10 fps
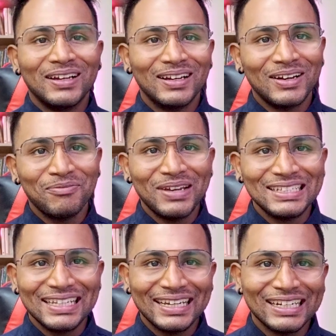
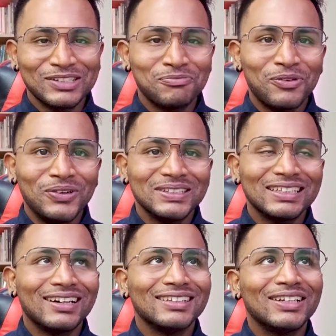amazing response in
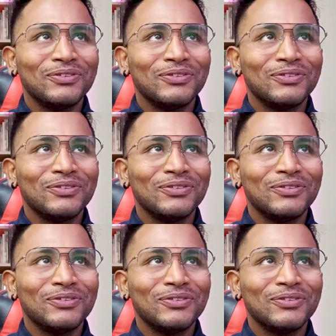the other